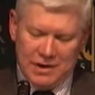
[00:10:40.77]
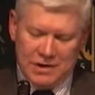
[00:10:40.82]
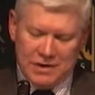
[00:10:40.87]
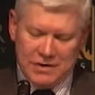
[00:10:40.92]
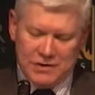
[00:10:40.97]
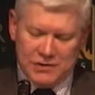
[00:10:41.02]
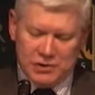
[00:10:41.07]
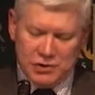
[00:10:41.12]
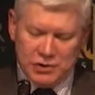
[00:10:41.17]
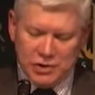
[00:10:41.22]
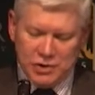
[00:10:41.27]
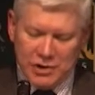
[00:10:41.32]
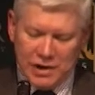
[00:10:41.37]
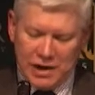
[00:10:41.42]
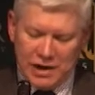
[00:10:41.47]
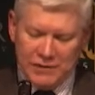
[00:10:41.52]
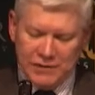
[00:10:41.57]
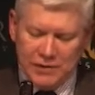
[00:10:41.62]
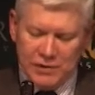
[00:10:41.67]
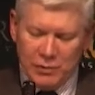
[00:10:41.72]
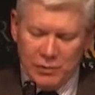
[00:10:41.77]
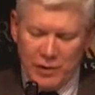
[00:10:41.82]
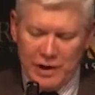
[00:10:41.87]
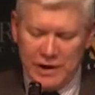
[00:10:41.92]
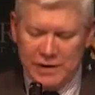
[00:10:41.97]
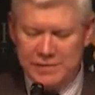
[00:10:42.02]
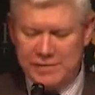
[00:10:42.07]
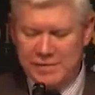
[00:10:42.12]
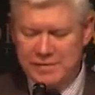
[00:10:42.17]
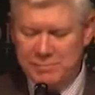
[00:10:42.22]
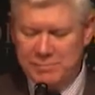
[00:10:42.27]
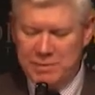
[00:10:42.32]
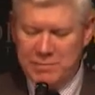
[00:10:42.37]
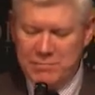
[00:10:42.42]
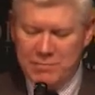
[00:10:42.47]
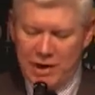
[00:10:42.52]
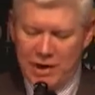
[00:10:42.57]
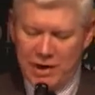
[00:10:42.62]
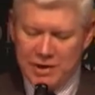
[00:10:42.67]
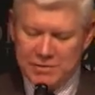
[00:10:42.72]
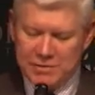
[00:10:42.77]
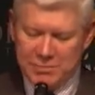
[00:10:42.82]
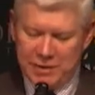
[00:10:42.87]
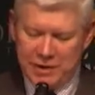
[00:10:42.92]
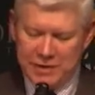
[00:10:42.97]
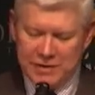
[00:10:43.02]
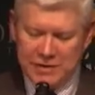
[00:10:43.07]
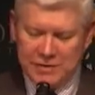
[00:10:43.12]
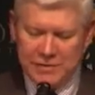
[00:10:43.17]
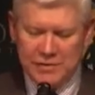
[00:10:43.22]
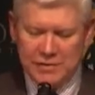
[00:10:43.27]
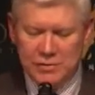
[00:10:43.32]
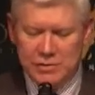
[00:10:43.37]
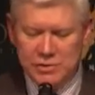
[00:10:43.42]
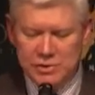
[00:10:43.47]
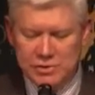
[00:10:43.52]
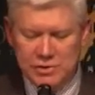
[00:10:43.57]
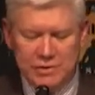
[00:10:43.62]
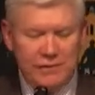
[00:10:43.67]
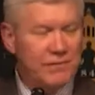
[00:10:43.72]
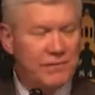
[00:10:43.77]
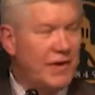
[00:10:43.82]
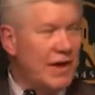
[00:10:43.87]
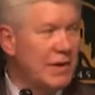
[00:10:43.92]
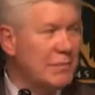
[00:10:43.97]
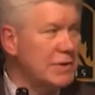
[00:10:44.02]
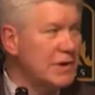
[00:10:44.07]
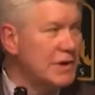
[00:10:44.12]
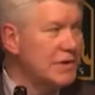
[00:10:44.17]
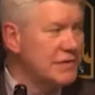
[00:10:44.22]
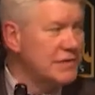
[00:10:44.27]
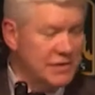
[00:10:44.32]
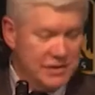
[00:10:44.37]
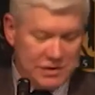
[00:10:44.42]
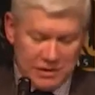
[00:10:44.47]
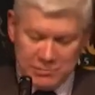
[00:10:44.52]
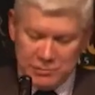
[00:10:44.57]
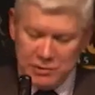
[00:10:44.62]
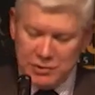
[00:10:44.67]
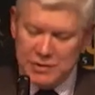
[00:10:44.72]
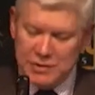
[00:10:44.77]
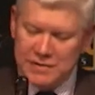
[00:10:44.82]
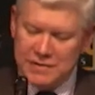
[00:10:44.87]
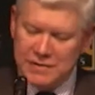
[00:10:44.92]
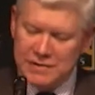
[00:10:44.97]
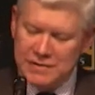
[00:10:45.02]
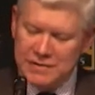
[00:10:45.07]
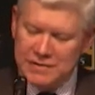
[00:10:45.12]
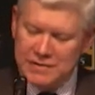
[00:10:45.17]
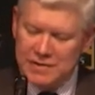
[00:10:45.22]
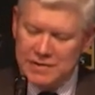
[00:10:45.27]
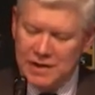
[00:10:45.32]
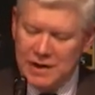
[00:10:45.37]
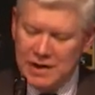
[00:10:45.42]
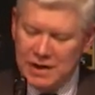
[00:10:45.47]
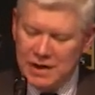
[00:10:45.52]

Social life in the West has been marked by the dissolution of families and communities